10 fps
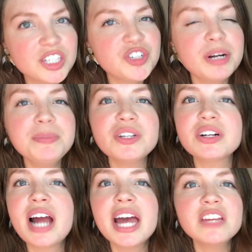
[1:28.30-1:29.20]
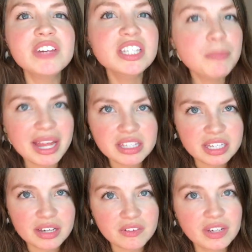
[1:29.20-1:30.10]
strips are kind of
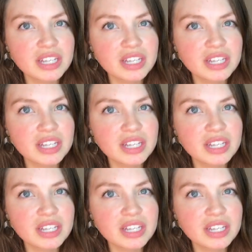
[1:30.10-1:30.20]
expensive.